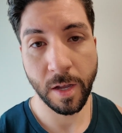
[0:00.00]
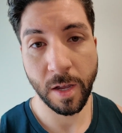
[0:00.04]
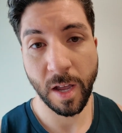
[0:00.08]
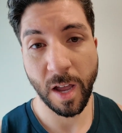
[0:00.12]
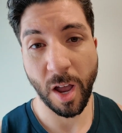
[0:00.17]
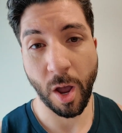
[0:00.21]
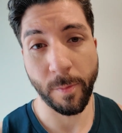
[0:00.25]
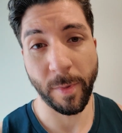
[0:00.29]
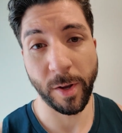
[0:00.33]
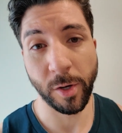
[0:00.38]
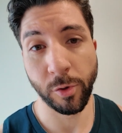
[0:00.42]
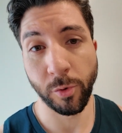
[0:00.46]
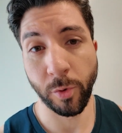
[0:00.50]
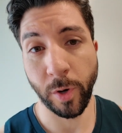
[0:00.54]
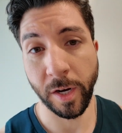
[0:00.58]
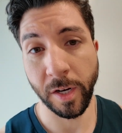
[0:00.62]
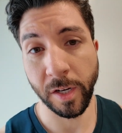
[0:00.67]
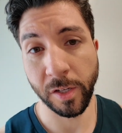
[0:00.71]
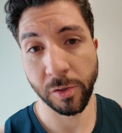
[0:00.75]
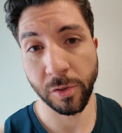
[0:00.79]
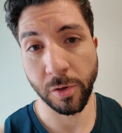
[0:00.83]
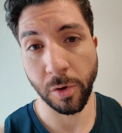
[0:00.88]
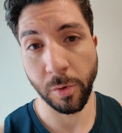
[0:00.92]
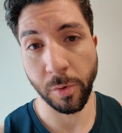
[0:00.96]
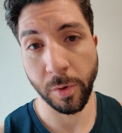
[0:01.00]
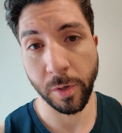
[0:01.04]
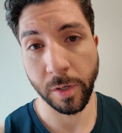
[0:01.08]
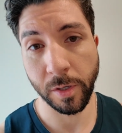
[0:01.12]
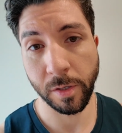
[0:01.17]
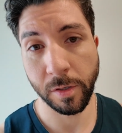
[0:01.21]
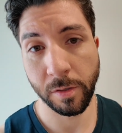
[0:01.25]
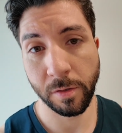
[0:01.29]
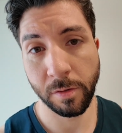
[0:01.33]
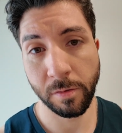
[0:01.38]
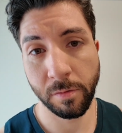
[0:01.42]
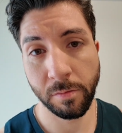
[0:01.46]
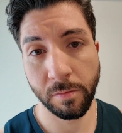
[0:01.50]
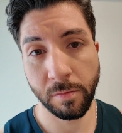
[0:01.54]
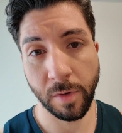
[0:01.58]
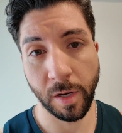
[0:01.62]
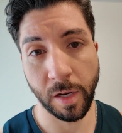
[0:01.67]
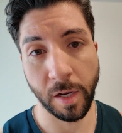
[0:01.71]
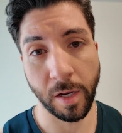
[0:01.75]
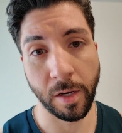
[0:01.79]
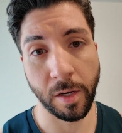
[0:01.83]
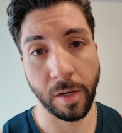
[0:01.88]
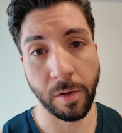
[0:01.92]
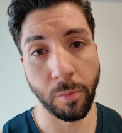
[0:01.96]
how my training is going,
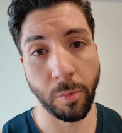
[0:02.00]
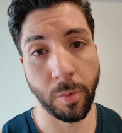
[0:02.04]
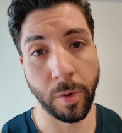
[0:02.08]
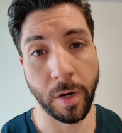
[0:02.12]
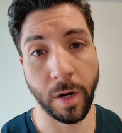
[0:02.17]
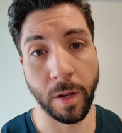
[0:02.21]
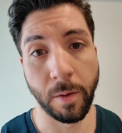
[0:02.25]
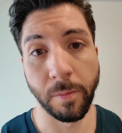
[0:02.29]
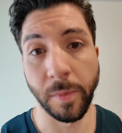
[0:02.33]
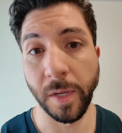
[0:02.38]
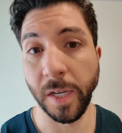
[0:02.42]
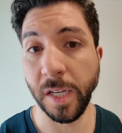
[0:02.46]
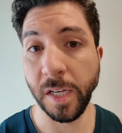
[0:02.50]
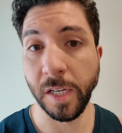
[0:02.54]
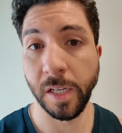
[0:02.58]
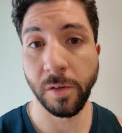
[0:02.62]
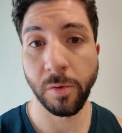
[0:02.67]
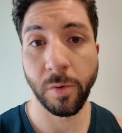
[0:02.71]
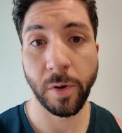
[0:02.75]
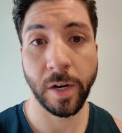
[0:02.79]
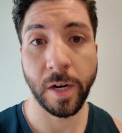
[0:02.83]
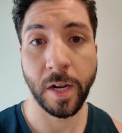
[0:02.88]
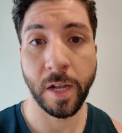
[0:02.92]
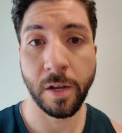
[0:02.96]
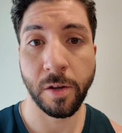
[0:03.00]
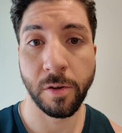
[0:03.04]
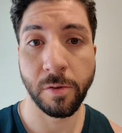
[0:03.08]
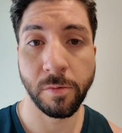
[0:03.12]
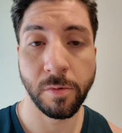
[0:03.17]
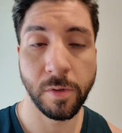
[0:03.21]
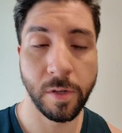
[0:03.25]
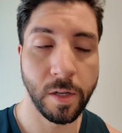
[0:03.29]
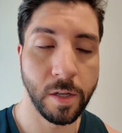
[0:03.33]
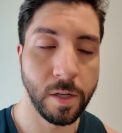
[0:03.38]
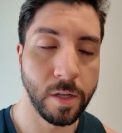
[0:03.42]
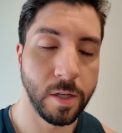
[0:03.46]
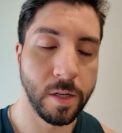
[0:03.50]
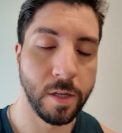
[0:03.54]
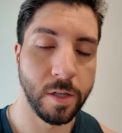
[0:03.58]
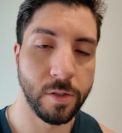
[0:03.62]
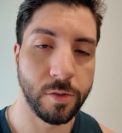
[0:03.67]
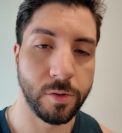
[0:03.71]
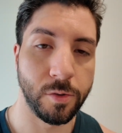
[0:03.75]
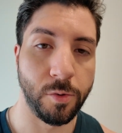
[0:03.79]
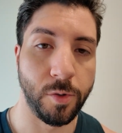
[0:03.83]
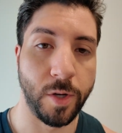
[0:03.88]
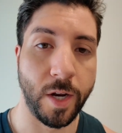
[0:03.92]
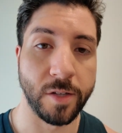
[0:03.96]
and what I'm eating right now.
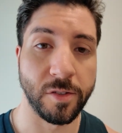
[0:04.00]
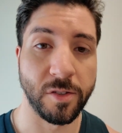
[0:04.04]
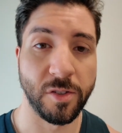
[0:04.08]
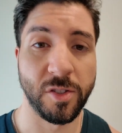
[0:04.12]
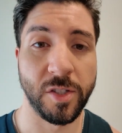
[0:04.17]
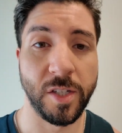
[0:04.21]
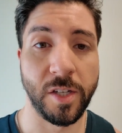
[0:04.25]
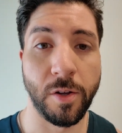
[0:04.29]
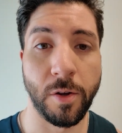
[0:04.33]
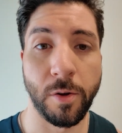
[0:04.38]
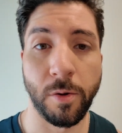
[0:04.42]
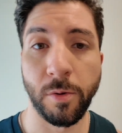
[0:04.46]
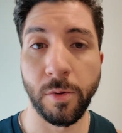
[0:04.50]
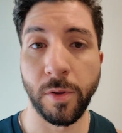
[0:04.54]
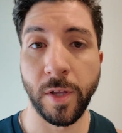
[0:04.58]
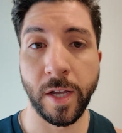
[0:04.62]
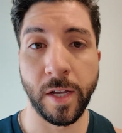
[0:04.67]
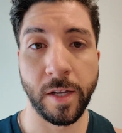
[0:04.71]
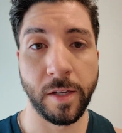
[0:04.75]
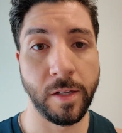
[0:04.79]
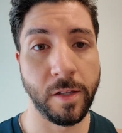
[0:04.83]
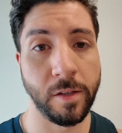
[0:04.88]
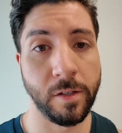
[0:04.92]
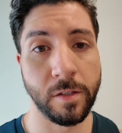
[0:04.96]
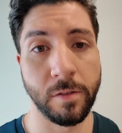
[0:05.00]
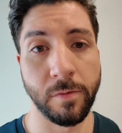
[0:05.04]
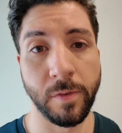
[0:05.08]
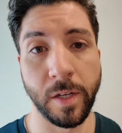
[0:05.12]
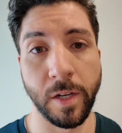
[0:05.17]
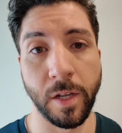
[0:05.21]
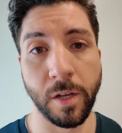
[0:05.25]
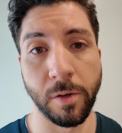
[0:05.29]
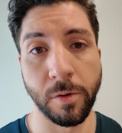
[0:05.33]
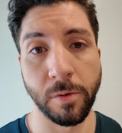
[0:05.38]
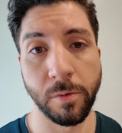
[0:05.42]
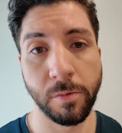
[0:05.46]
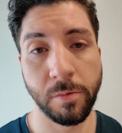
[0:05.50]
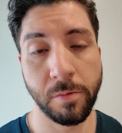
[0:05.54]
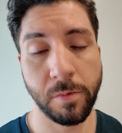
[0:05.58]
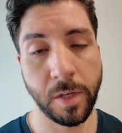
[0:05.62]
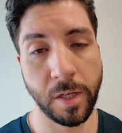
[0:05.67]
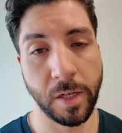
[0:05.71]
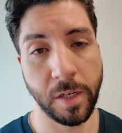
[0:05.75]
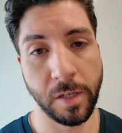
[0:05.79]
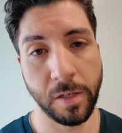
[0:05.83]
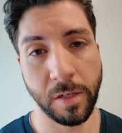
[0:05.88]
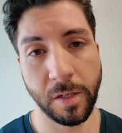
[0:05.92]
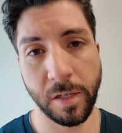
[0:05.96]
So you guys can see all that in this video,
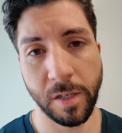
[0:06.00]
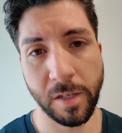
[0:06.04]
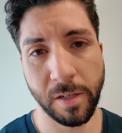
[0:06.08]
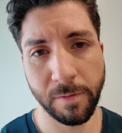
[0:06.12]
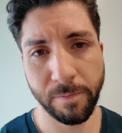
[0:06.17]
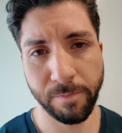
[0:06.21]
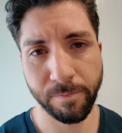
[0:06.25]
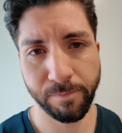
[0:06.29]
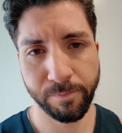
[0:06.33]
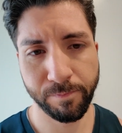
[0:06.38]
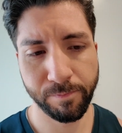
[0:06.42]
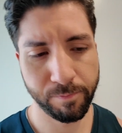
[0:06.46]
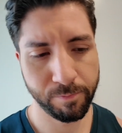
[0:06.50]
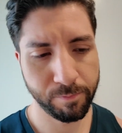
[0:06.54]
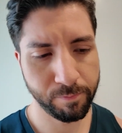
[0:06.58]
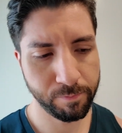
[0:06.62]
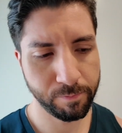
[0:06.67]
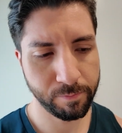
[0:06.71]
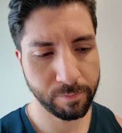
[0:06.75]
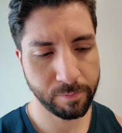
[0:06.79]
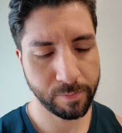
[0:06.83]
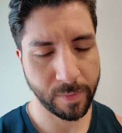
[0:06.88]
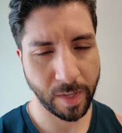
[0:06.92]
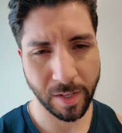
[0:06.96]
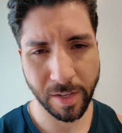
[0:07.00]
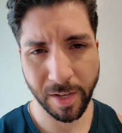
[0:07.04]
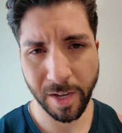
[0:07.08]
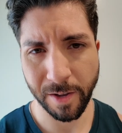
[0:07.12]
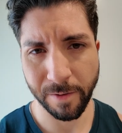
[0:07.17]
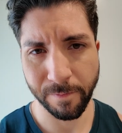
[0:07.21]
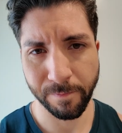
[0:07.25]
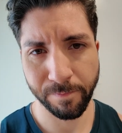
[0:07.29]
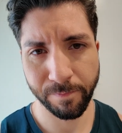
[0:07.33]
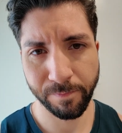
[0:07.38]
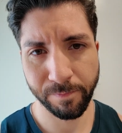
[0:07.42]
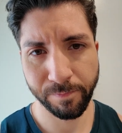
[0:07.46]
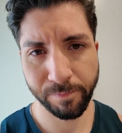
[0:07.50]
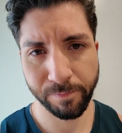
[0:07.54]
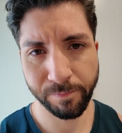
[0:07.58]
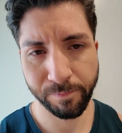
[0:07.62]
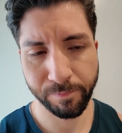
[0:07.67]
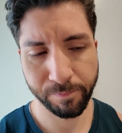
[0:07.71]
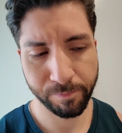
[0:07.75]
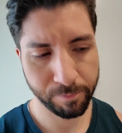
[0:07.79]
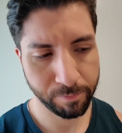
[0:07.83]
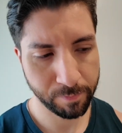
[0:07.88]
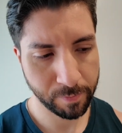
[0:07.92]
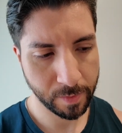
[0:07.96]
and yeah,
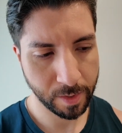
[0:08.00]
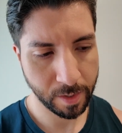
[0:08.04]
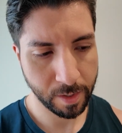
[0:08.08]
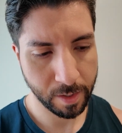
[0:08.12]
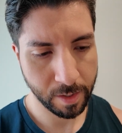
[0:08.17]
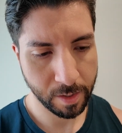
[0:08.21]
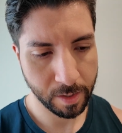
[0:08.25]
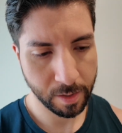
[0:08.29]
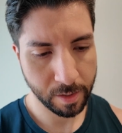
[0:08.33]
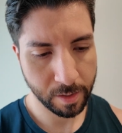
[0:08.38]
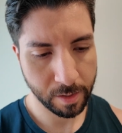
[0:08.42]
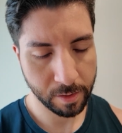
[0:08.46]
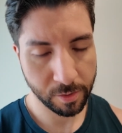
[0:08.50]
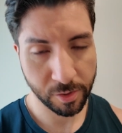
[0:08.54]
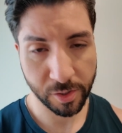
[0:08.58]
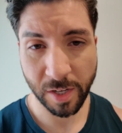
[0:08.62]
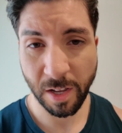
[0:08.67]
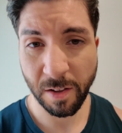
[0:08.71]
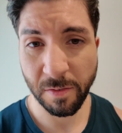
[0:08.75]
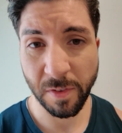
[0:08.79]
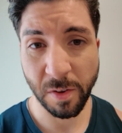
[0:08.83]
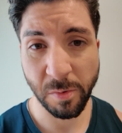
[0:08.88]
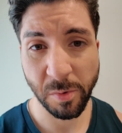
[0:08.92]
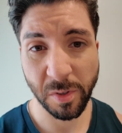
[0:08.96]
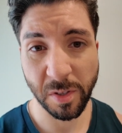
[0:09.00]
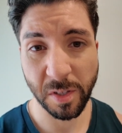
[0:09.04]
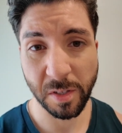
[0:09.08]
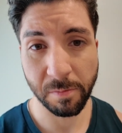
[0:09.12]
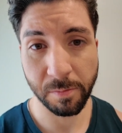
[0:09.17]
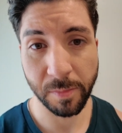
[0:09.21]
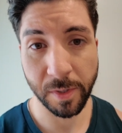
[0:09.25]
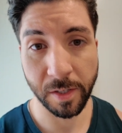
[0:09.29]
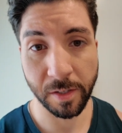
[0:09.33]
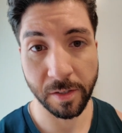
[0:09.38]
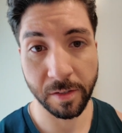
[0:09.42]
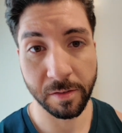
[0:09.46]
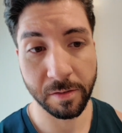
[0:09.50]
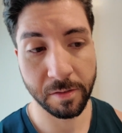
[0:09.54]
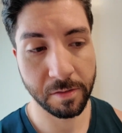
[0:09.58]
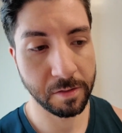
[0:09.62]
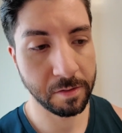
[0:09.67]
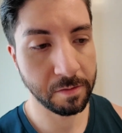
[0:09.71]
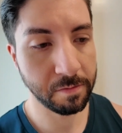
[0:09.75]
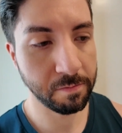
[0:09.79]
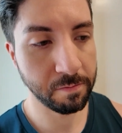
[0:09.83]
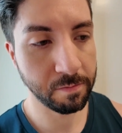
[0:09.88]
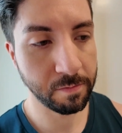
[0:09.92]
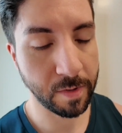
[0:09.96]
just have fun with it,
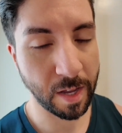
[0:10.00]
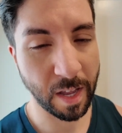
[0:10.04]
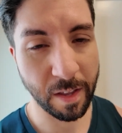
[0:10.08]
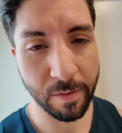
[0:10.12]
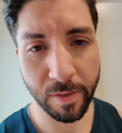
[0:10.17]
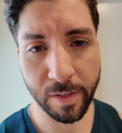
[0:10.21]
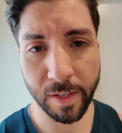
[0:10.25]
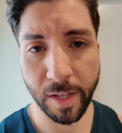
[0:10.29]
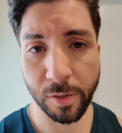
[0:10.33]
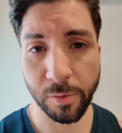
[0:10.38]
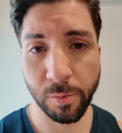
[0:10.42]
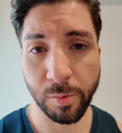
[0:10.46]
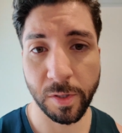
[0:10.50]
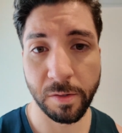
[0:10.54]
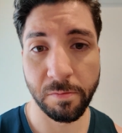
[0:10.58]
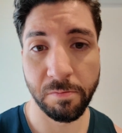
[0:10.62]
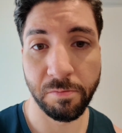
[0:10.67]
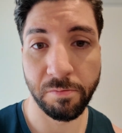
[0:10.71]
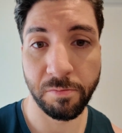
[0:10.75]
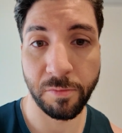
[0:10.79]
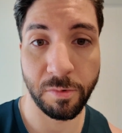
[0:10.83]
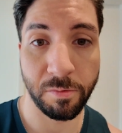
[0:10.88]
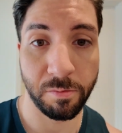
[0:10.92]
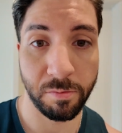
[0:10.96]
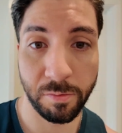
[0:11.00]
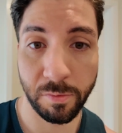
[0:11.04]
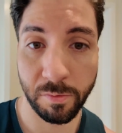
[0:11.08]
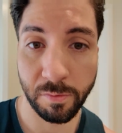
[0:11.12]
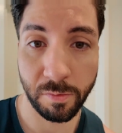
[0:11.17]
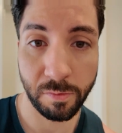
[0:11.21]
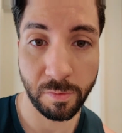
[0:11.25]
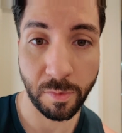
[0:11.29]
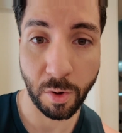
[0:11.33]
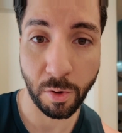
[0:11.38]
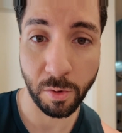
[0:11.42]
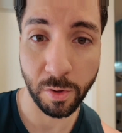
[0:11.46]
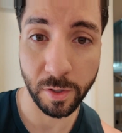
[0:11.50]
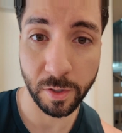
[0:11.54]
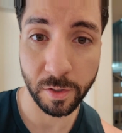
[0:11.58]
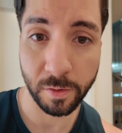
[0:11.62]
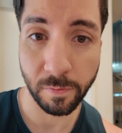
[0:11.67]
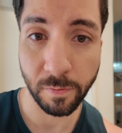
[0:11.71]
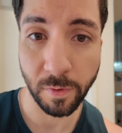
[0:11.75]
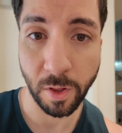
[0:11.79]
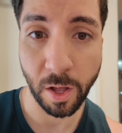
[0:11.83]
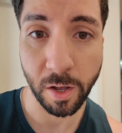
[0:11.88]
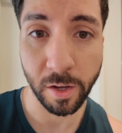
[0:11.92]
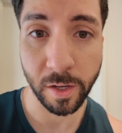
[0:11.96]
because I think that's what all this
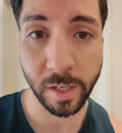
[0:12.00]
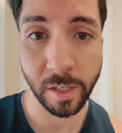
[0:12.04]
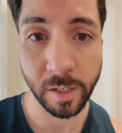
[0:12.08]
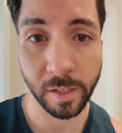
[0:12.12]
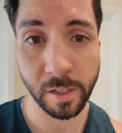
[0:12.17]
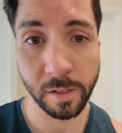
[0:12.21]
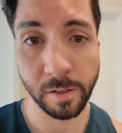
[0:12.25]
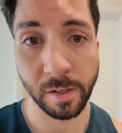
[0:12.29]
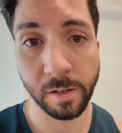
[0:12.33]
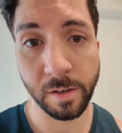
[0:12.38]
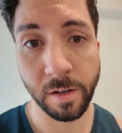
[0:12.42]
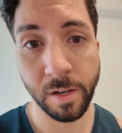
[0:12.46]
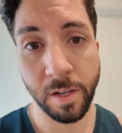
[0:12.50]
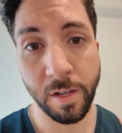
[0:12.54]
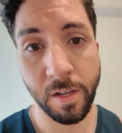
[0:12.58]
vlogging and